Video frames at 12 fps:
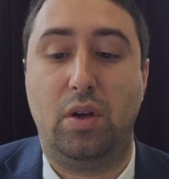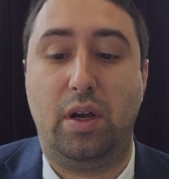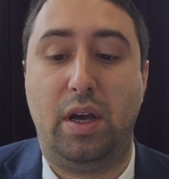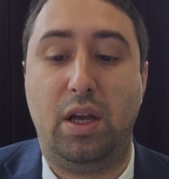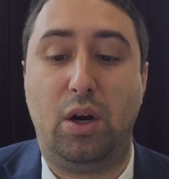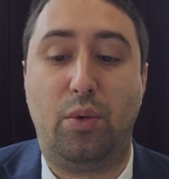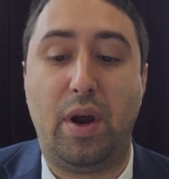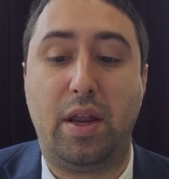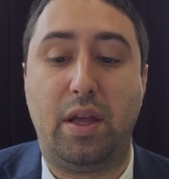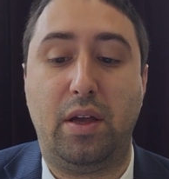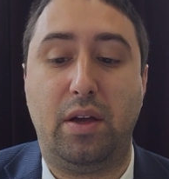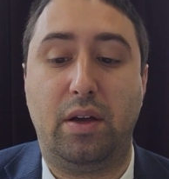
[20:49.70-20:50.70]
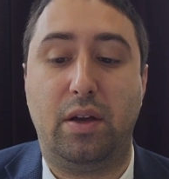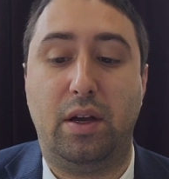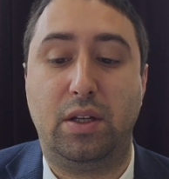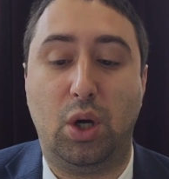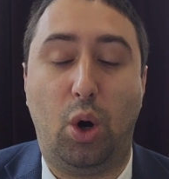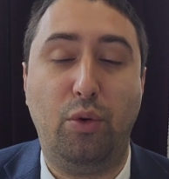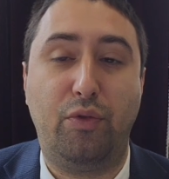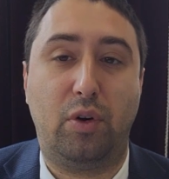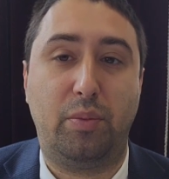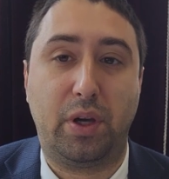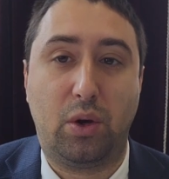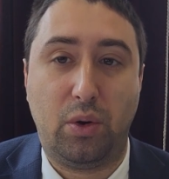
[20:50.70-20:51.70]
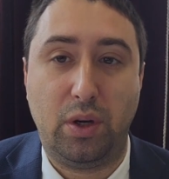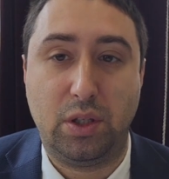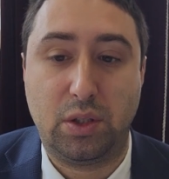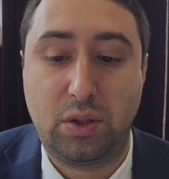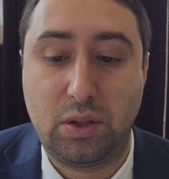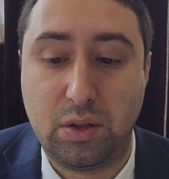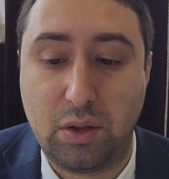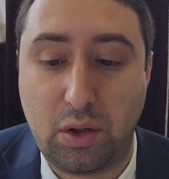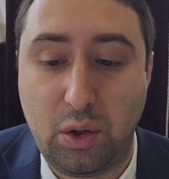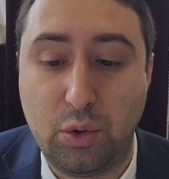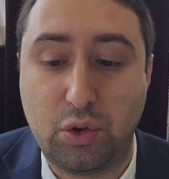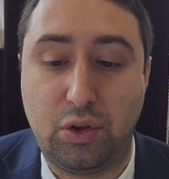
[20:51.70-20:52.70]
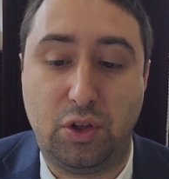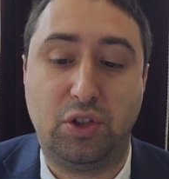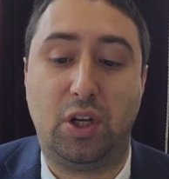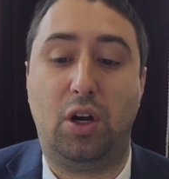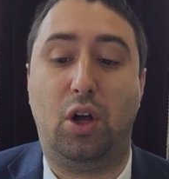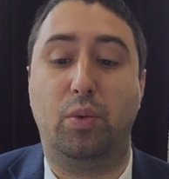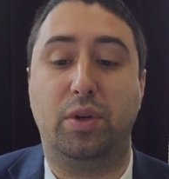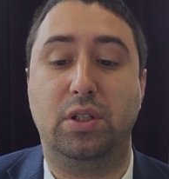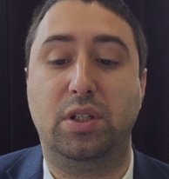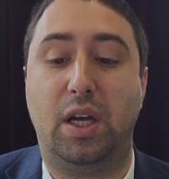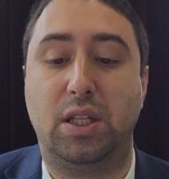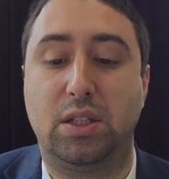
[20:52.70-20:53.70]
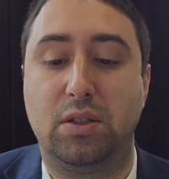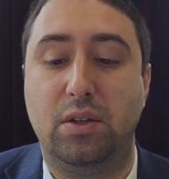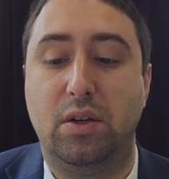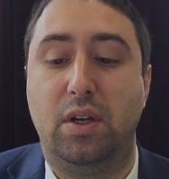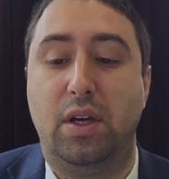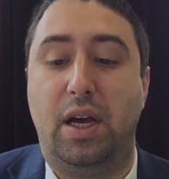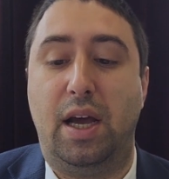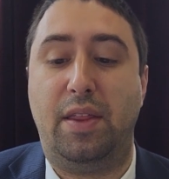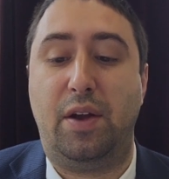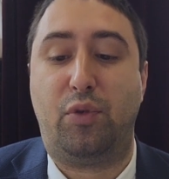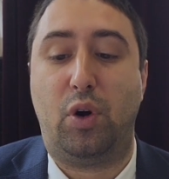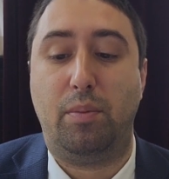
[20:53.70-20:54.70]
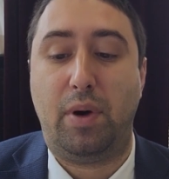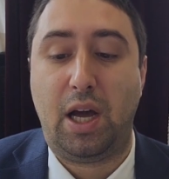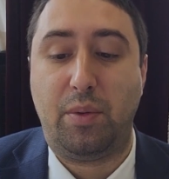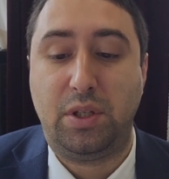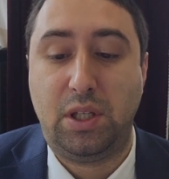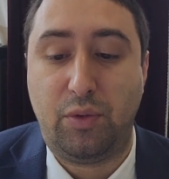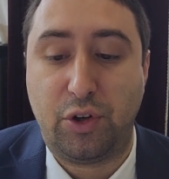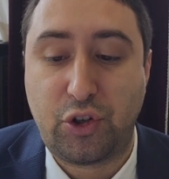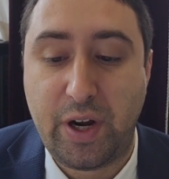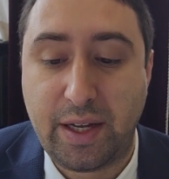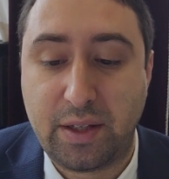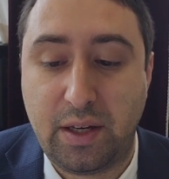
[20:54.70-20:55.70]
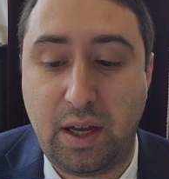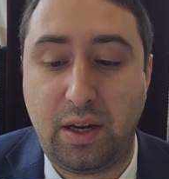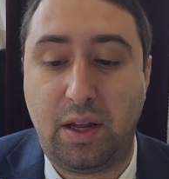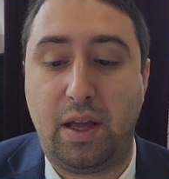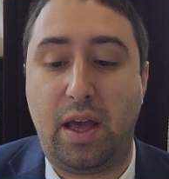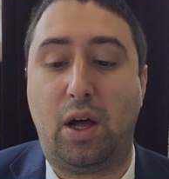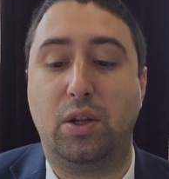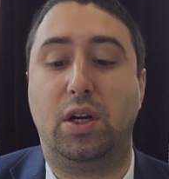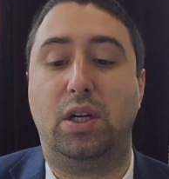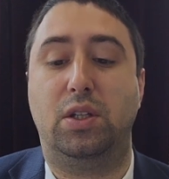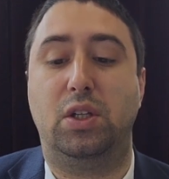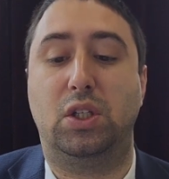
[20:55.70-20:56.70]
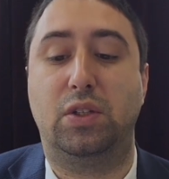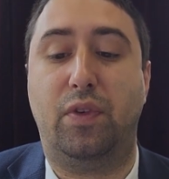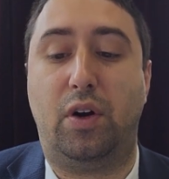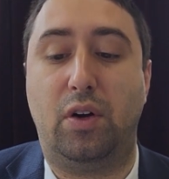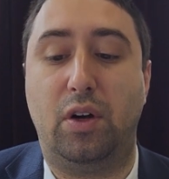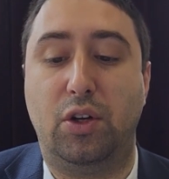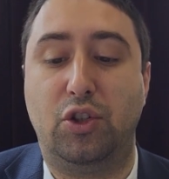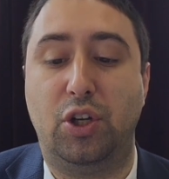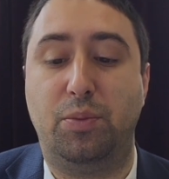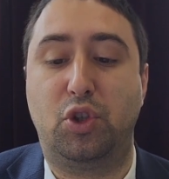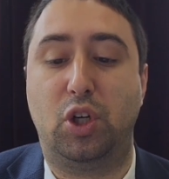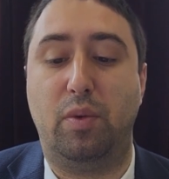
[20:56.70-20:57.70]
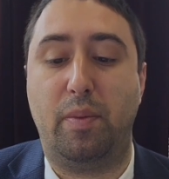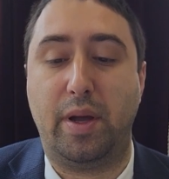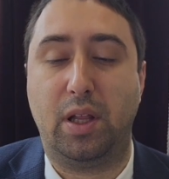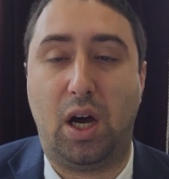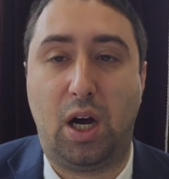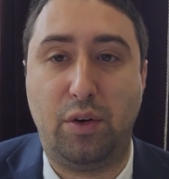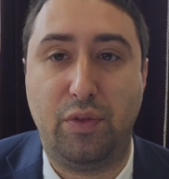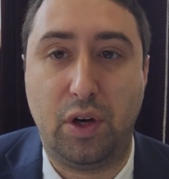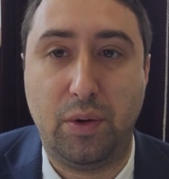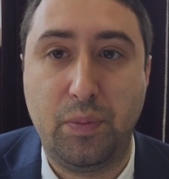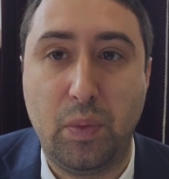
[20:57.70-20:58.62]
it already is over because usually the sun always sets, and therefore Abai we see retracted and held on to the svara shimsha memela arva.